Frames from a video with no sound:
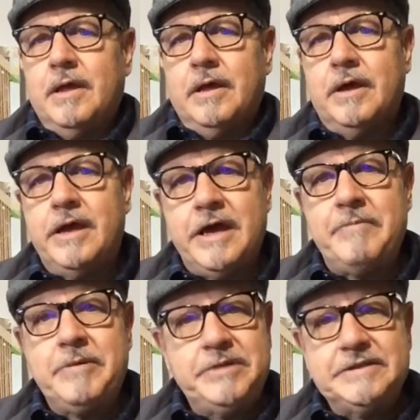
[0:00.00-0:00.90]
I'm
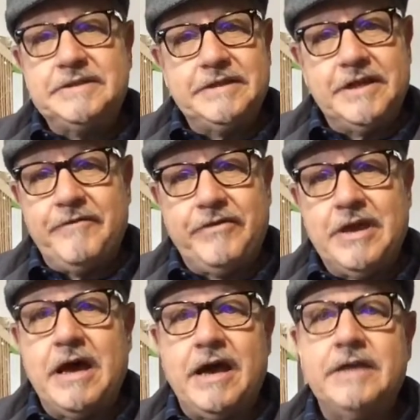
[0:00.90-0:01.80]
a busy enough
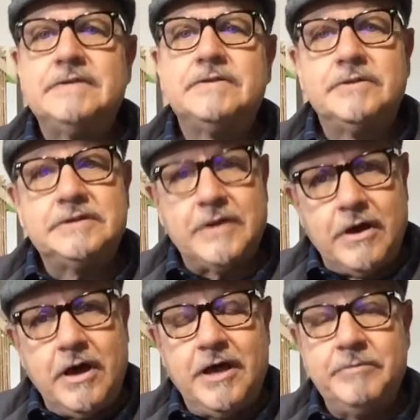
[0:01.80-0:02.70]
guy, so it's a
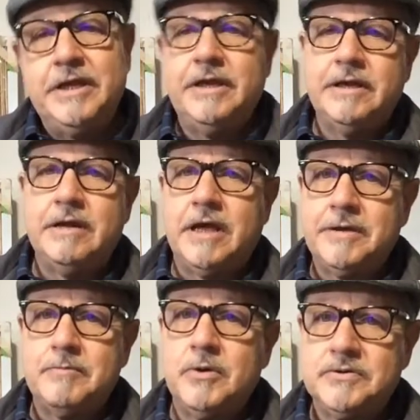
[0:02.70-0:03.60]
hobby, and
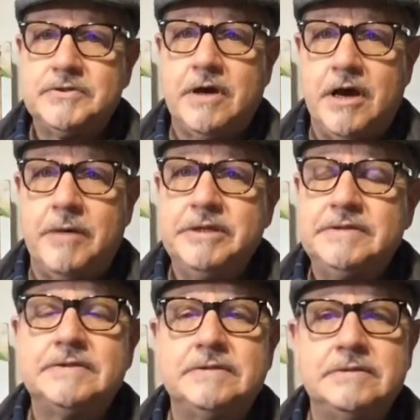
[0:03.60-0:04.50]
like most
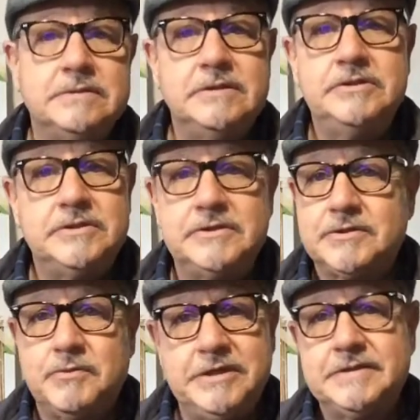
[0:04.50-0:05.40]
hobbies, you just
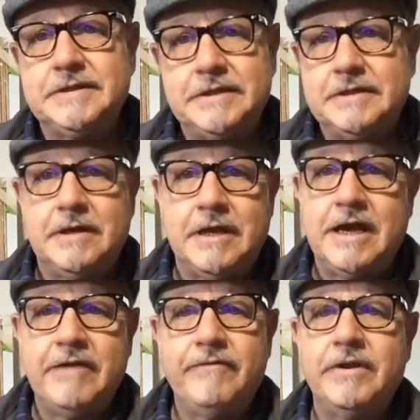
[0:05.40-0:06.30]
squeeze it into
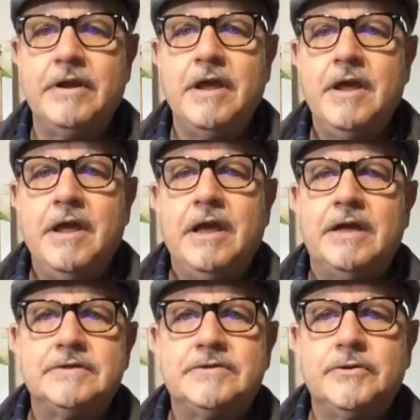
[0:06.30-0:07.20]
life, and
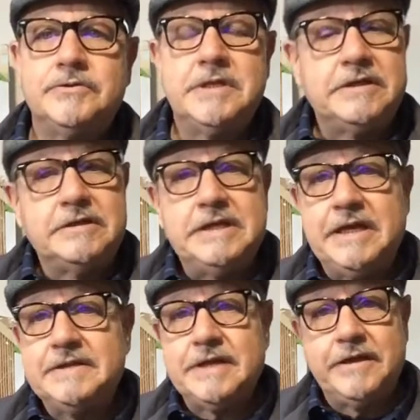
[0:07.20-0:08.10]
and so there are
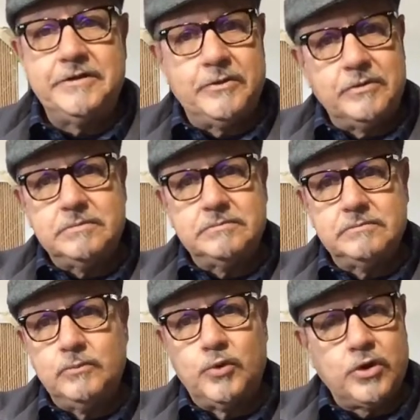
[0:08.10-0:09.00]
days I don't
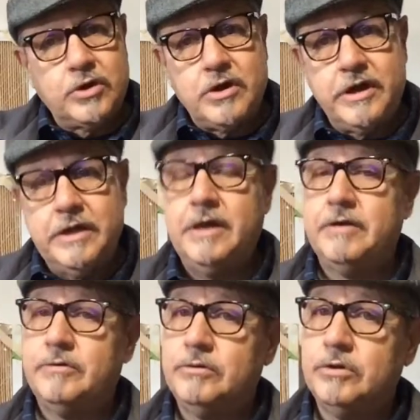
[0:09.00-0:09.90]
work on it, I
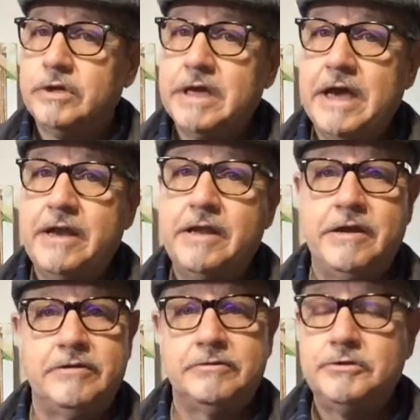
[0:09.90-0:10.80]
don't look at it, I
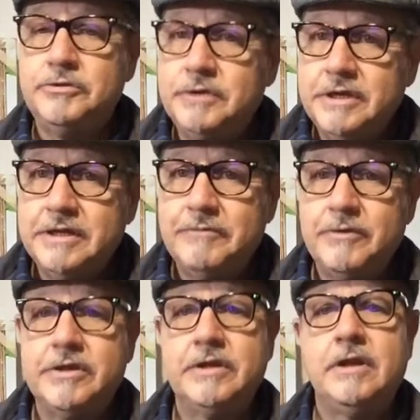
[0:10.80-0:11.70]
don't do anything
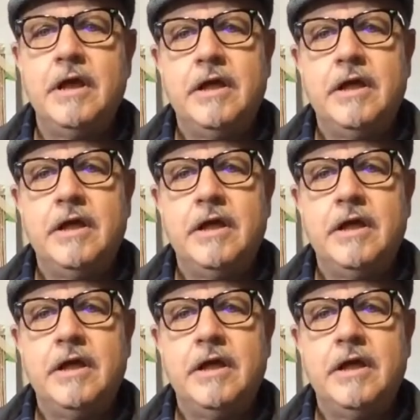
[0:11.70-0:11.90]
with it.